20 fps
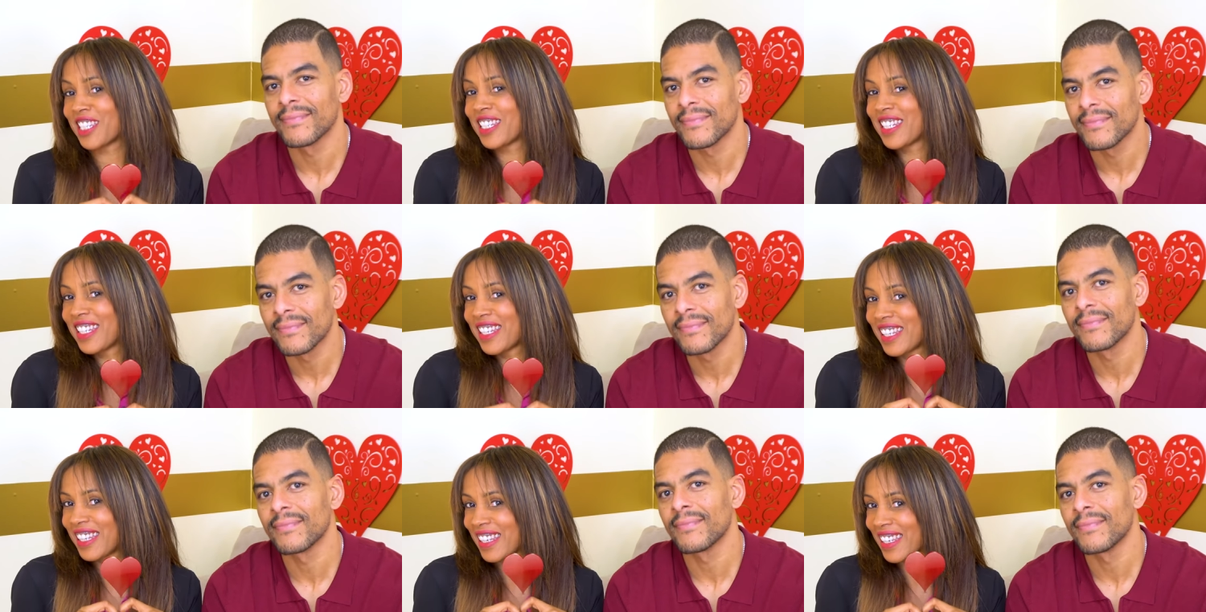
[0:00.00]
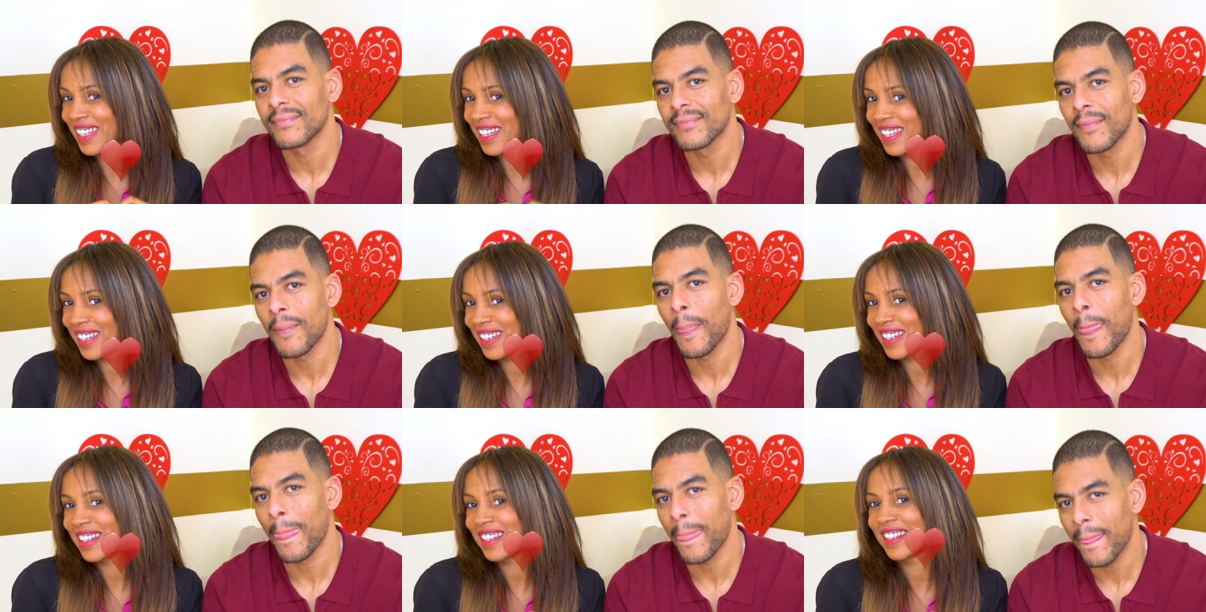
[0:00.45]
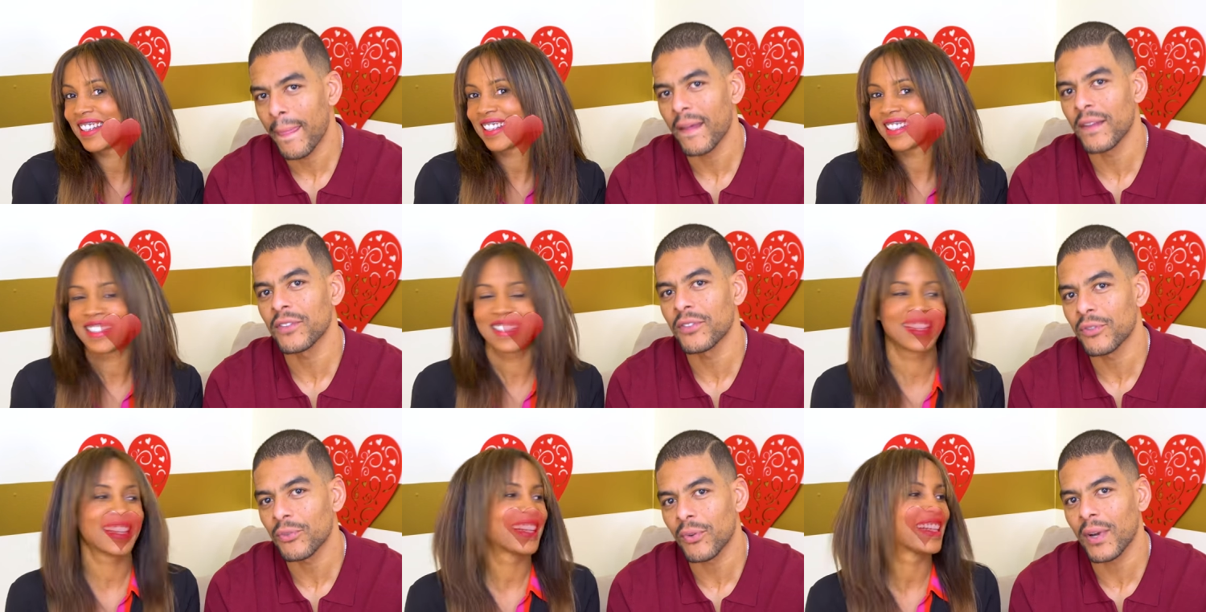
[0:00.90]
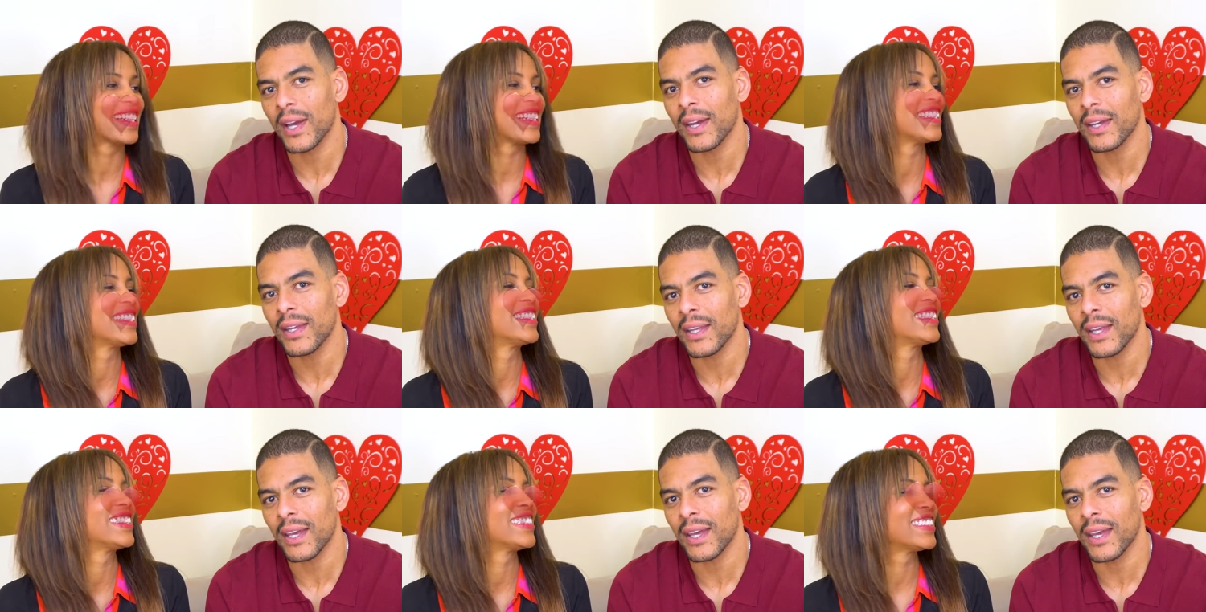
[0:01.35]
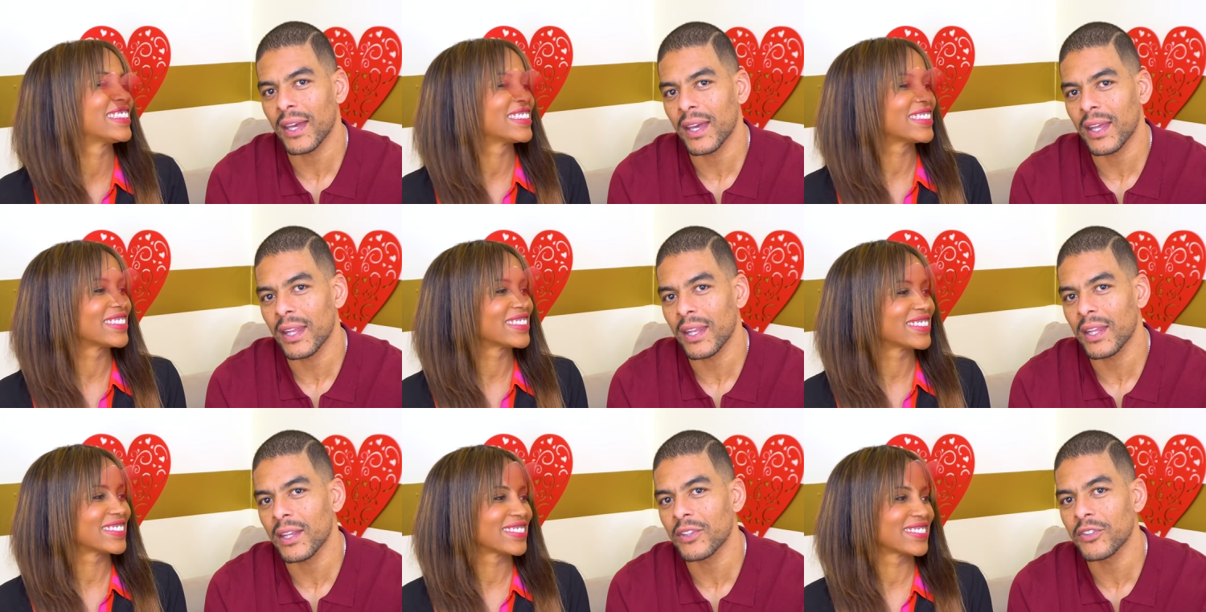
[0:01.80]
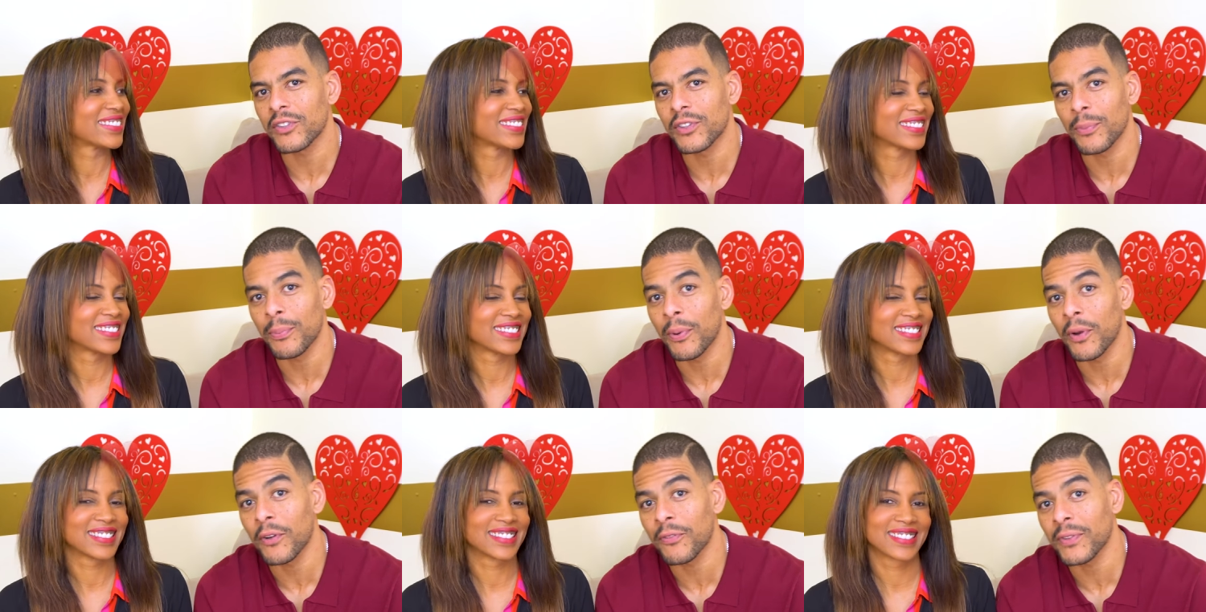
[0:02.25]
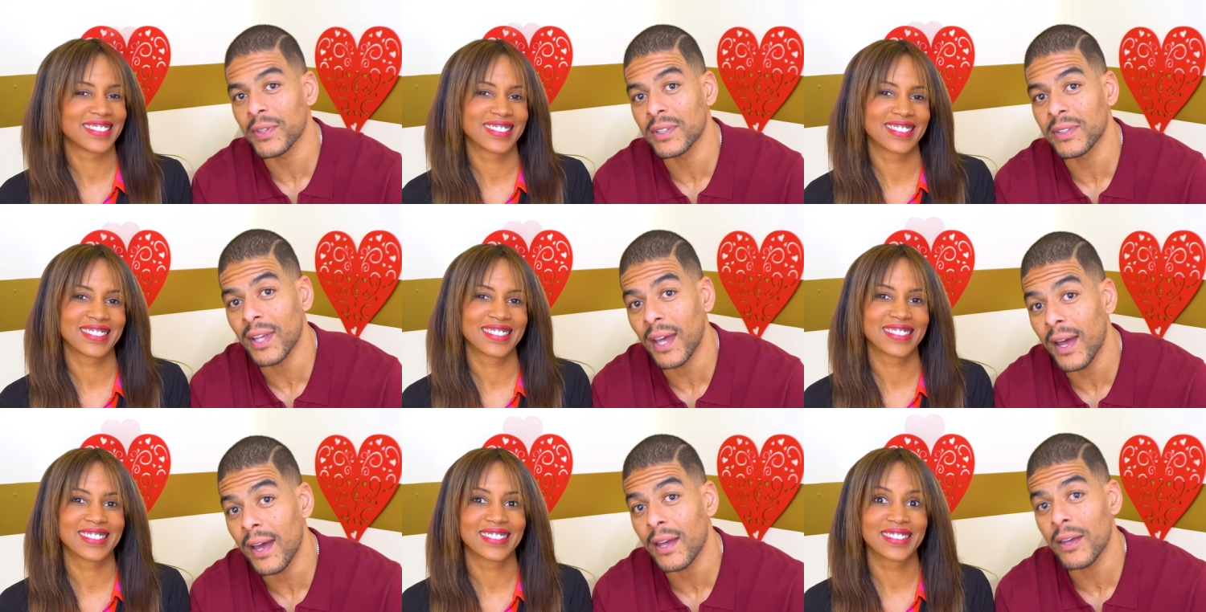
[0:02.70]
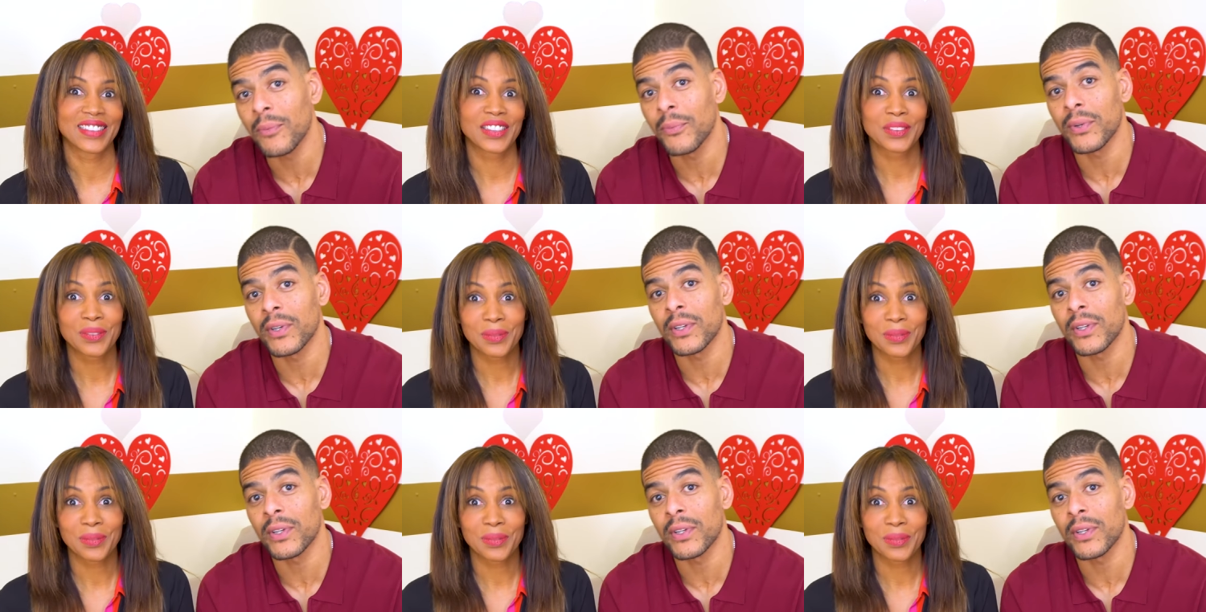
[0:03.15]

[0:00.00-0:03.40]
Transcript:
Speaker 1: That's right, and it's a perfect time